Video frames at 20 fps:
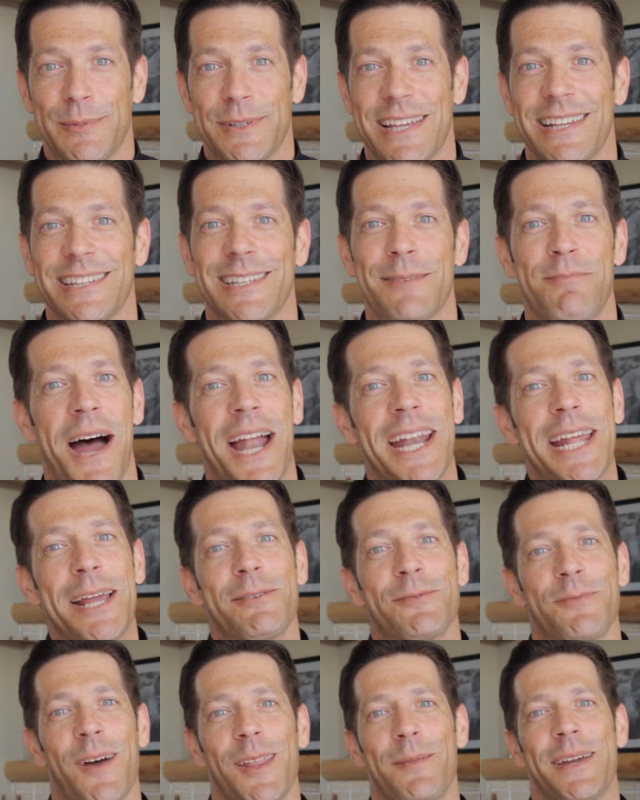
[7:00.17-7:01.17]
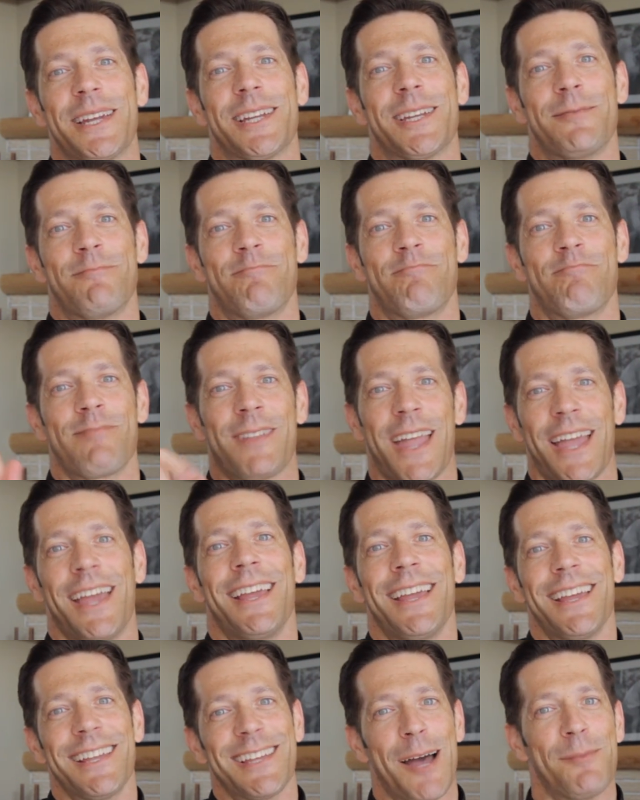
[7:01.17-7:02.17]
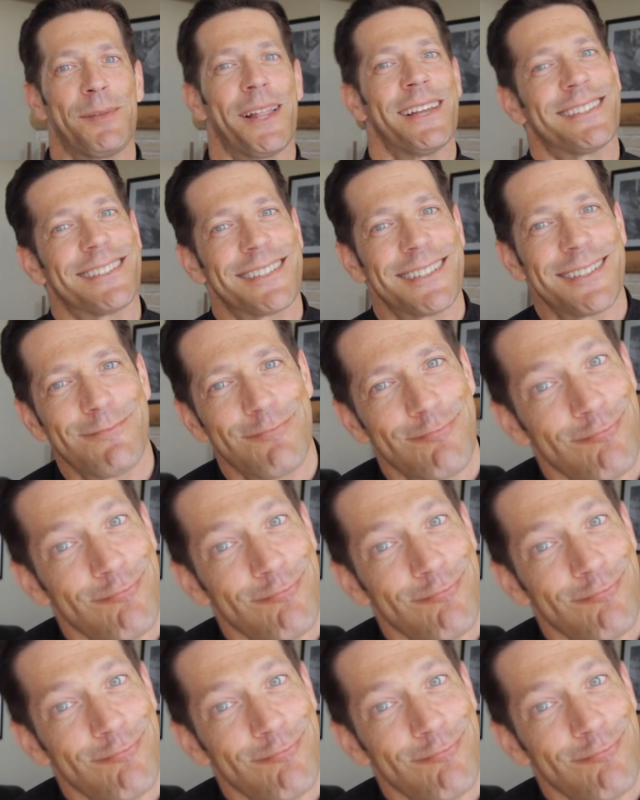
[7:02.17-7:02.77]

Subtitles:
Presents, my name is Father Mike. God bless.